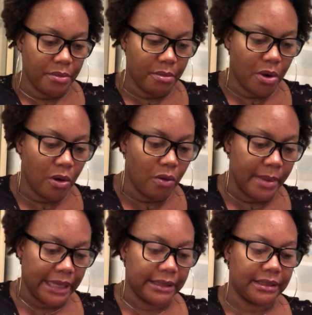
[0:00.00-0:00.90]

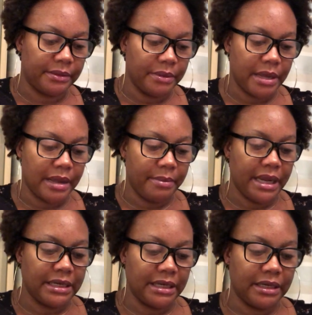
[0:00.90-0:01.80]
Momax
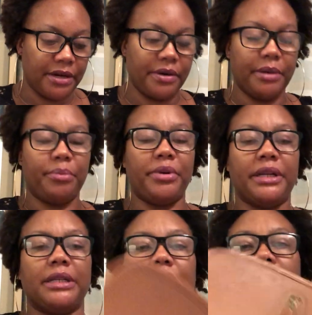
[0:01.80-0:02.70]
made in Great
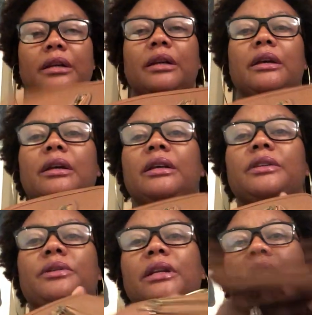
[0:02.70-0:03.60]
Britain.
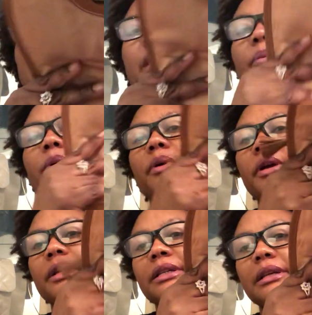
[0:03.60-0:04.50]
It's got a label
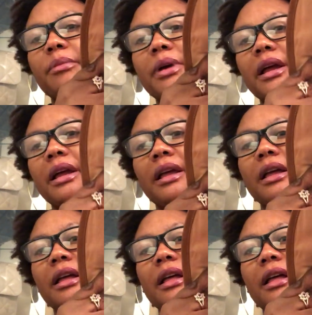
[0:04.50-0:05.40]
somewhere.
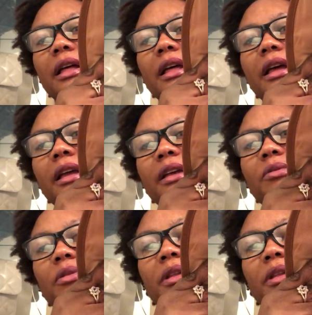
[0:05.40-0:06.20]
Well,